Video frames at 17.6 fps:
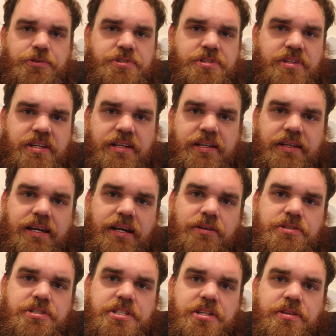using that
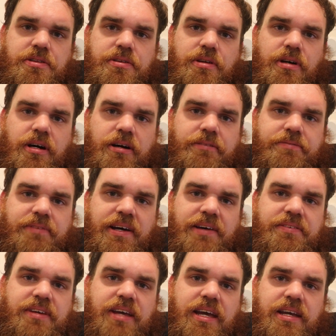Couch to
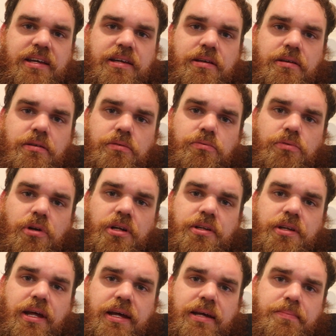5K
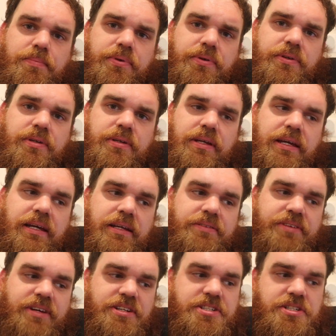run app, and
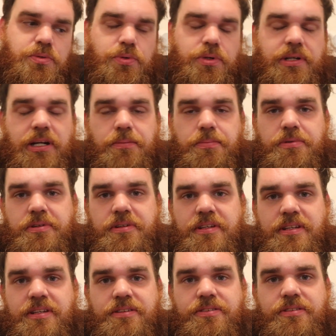it's actually working out
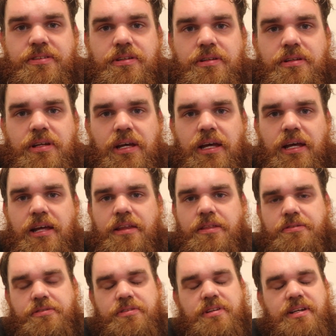pretty easy.
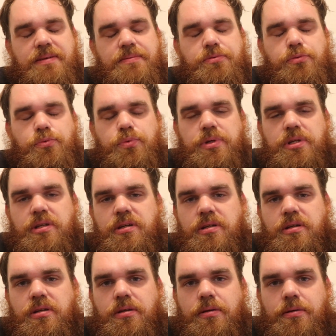3 times a week.
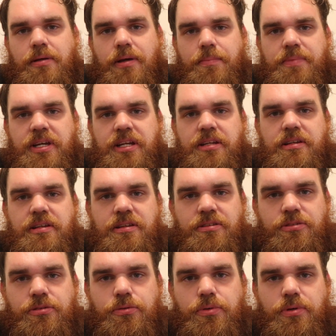I'm getting
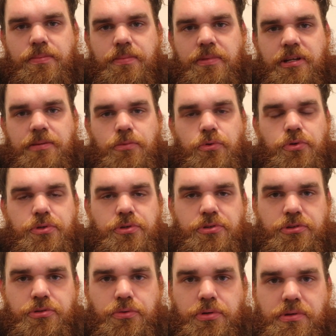into it. I'm getting more
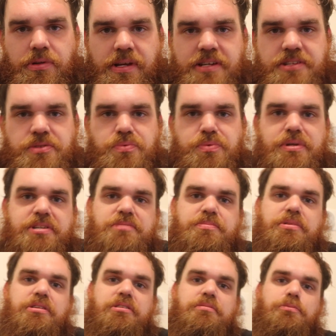used to it. Next week's
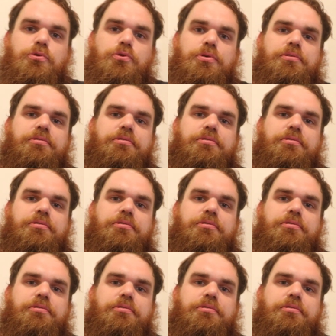gonna be a little more